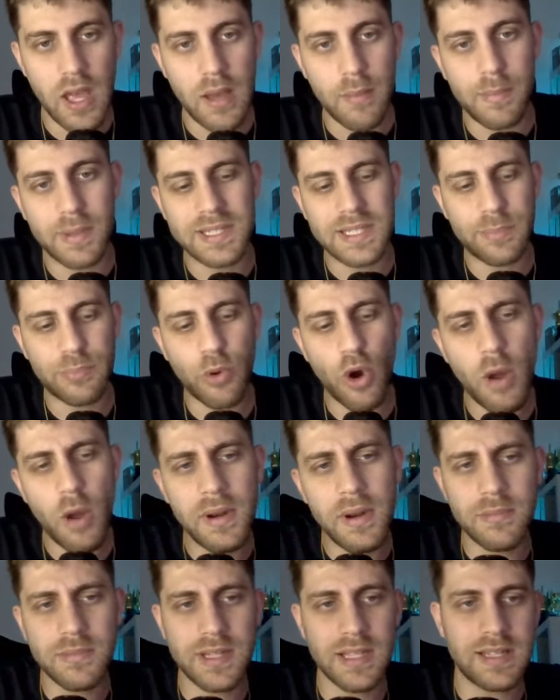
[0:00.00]
But the
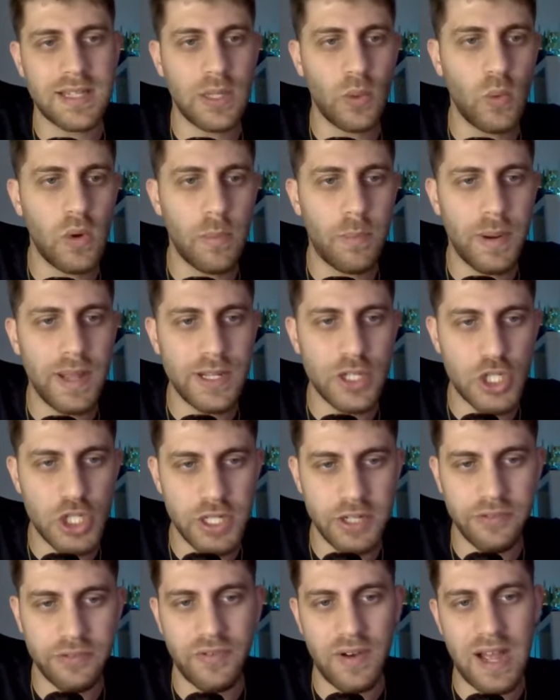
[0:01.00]
problem that he will play
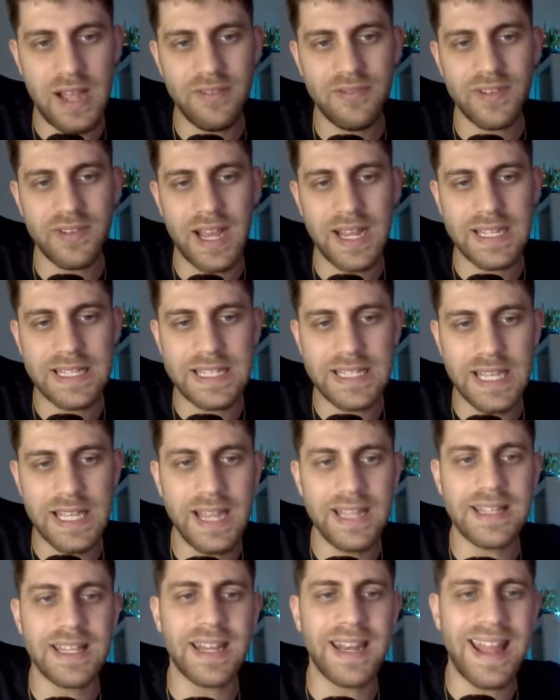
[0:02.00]
g5, knight
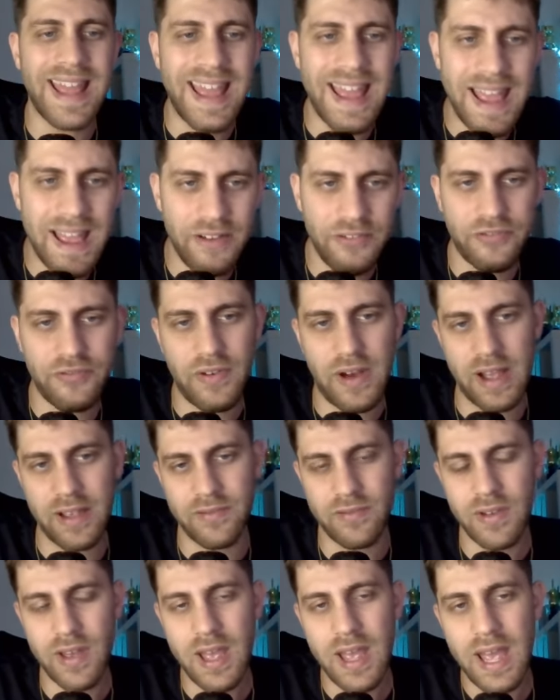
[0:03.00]
e8 and
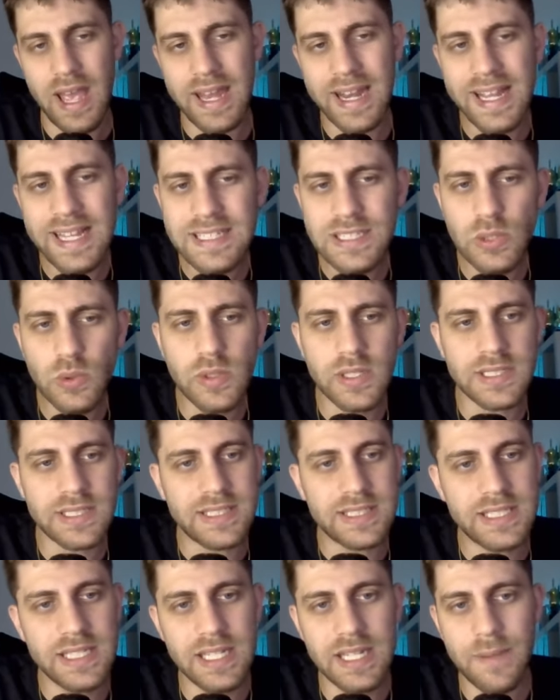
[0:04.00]
f5. And as you can
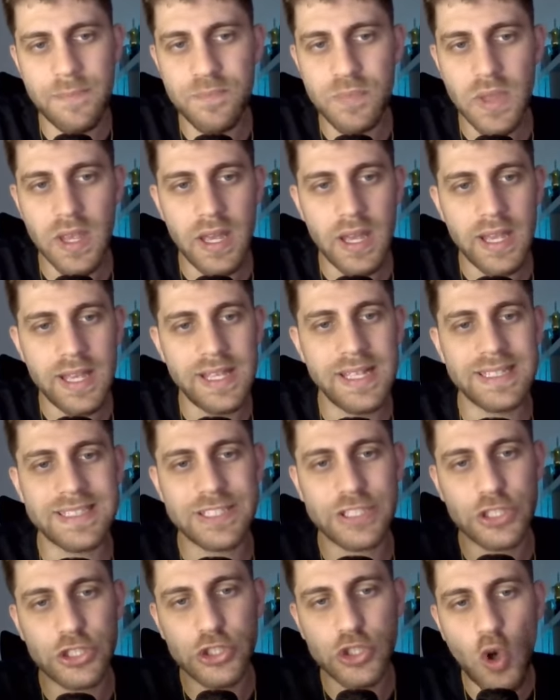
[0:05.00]
see, he
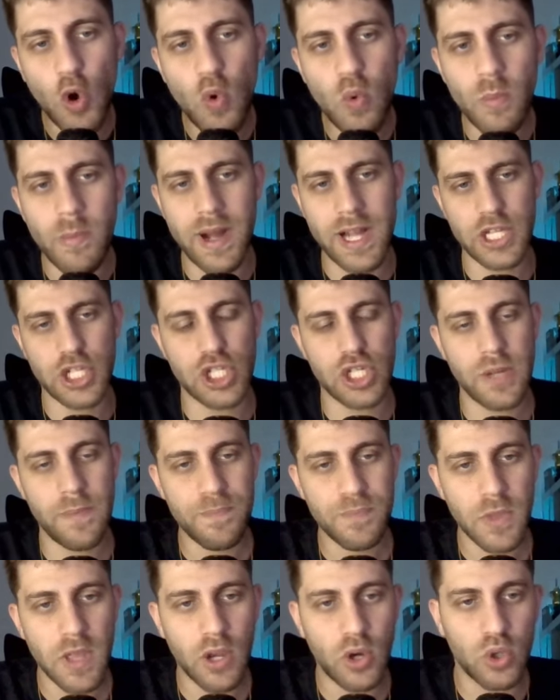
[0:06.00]
has so much
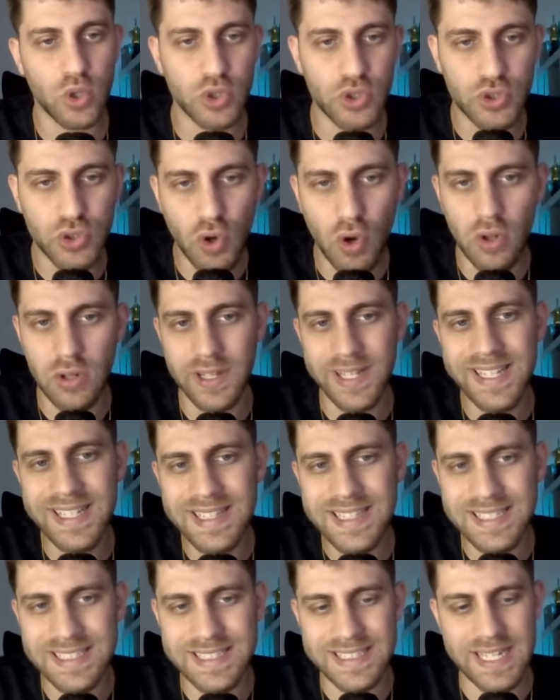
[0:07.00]
control in
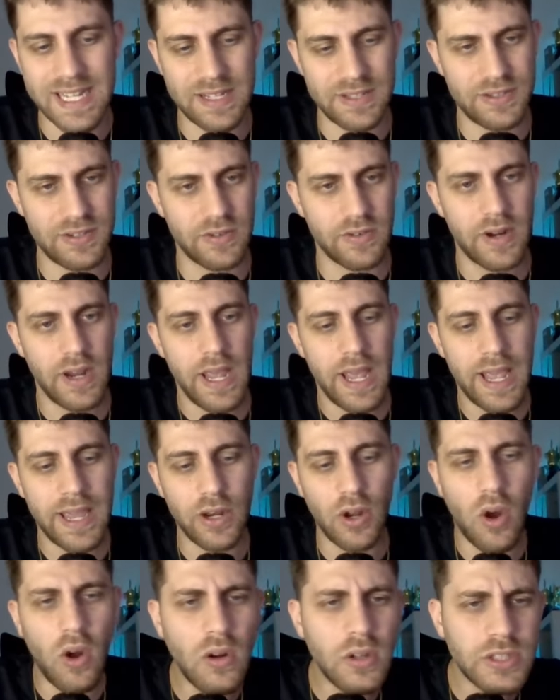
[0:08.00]
the center and
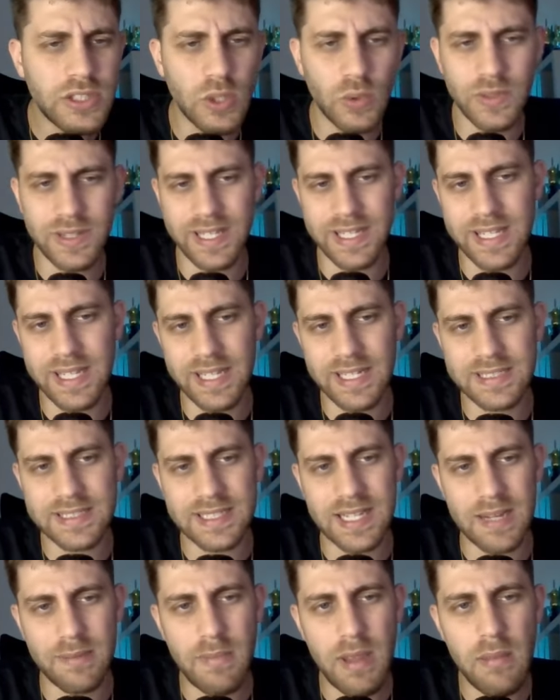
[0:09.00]
also in the king
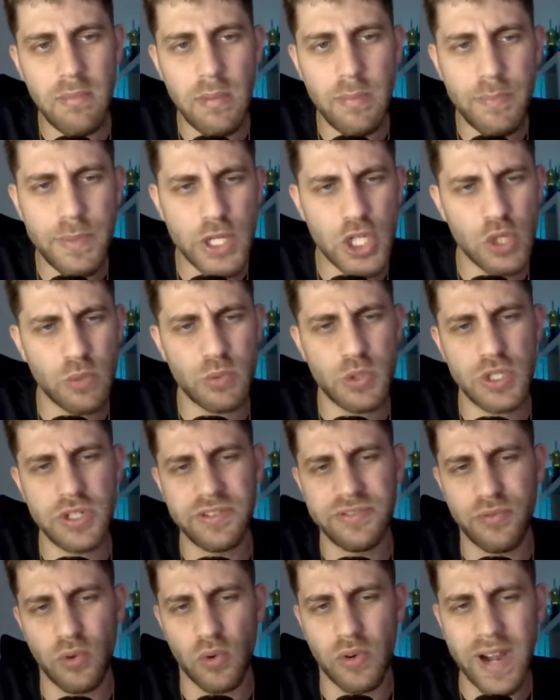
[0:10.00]
side. Maybe bishop
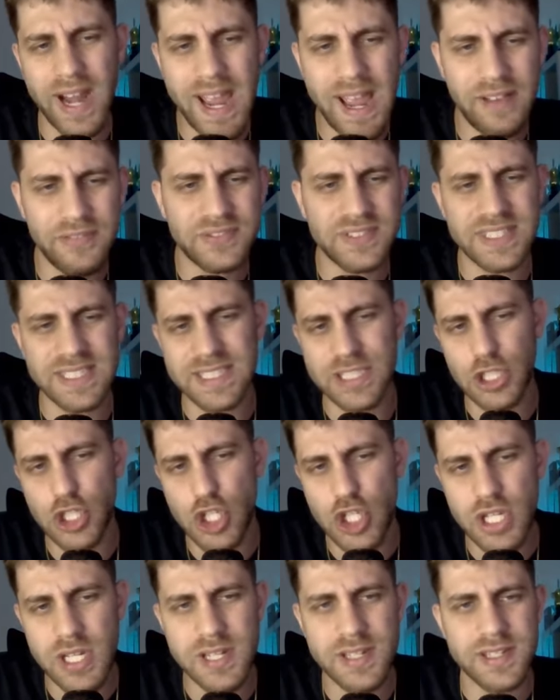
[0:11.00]
g4, f6,
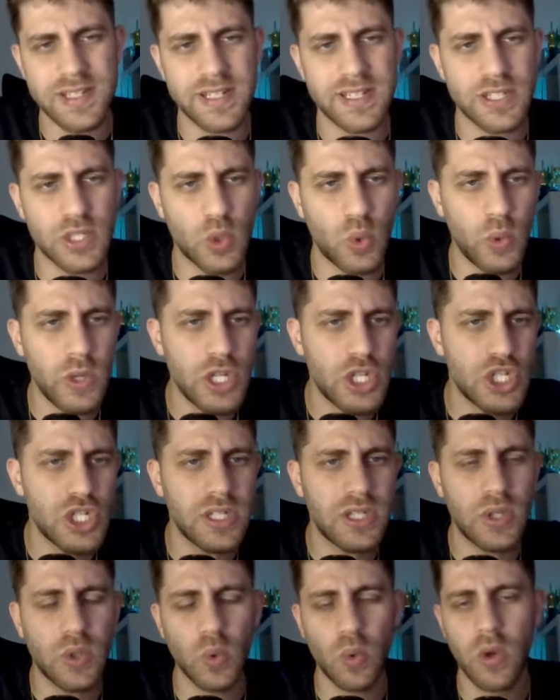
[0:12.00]
g6, queen
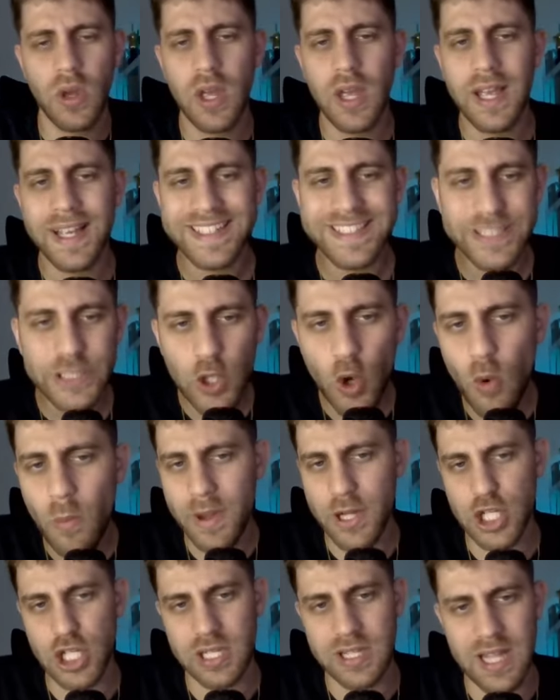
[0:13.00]
g2. So
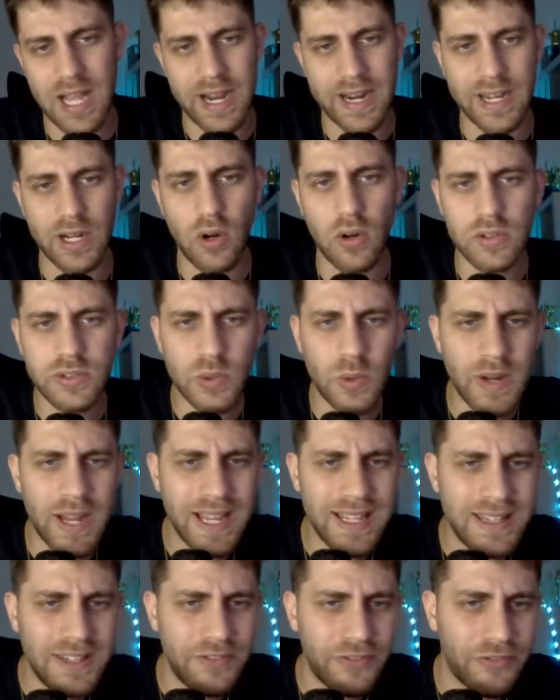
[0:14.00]
much attack and also
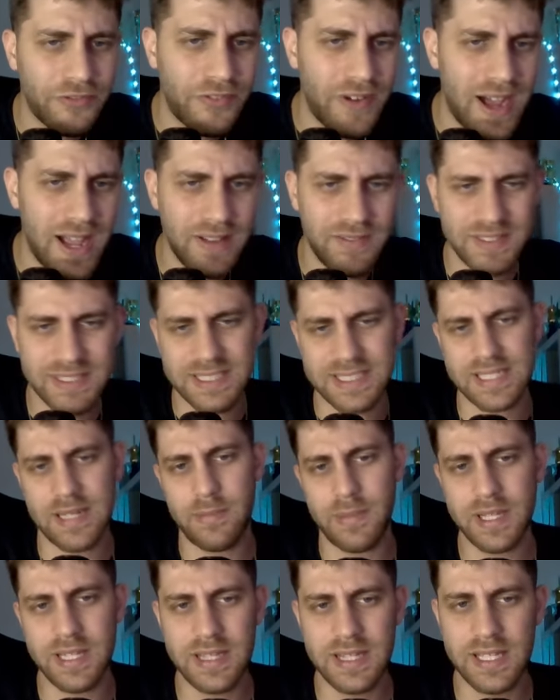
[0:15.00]
95 in
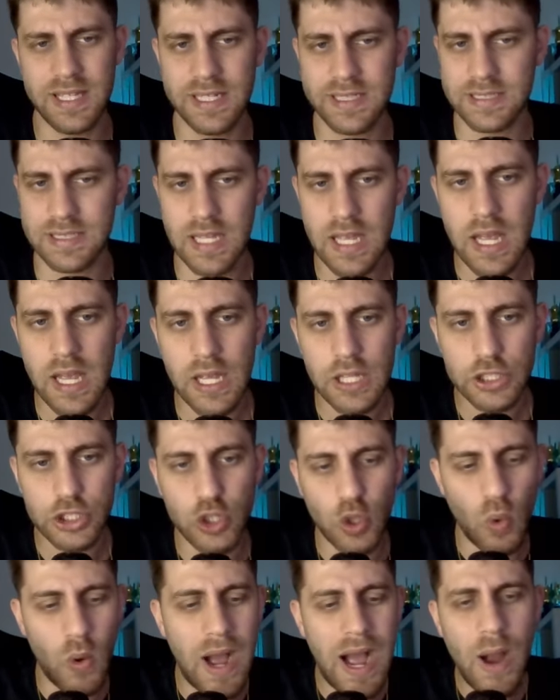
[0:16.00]
some ideas.
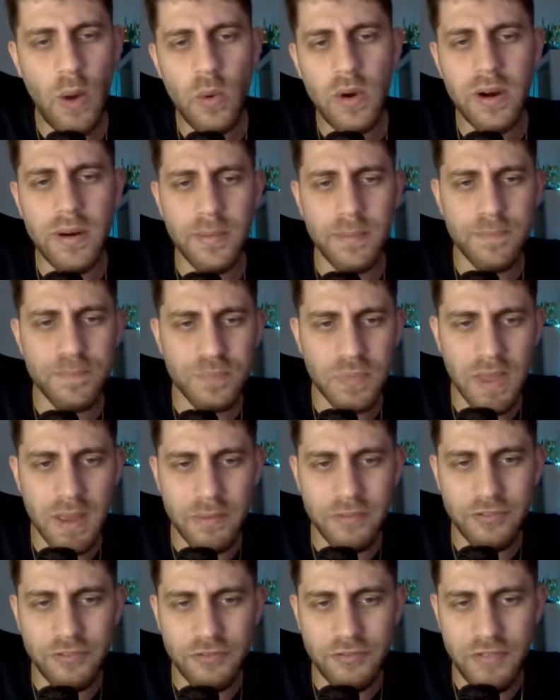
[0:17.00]
So our
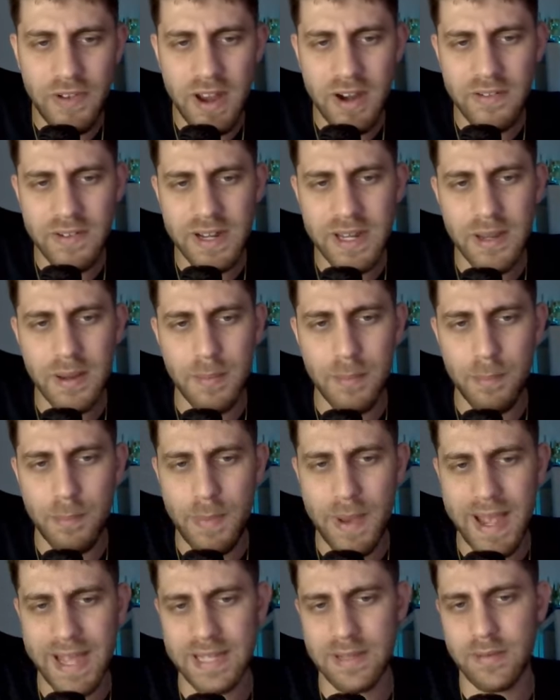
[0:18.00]
very
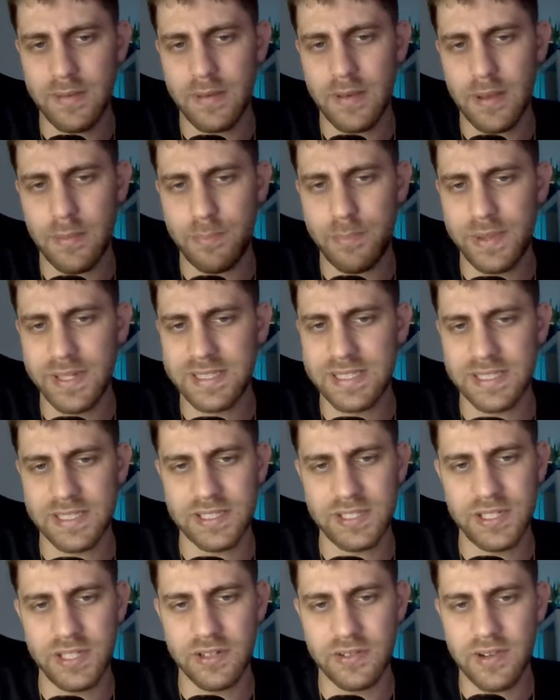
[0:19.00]
bad
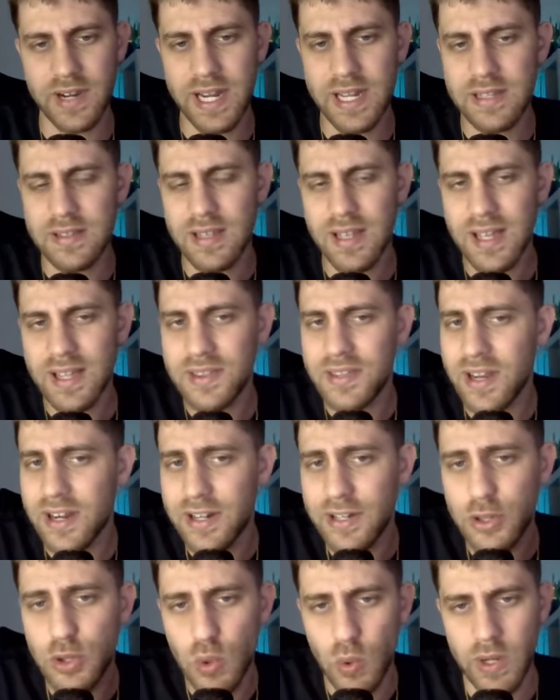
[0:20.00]
pieces here, right? They're
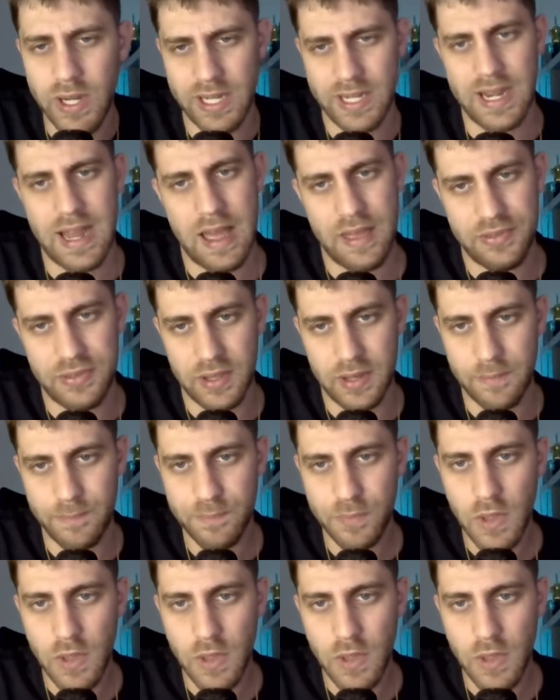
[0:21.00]
doing nothing.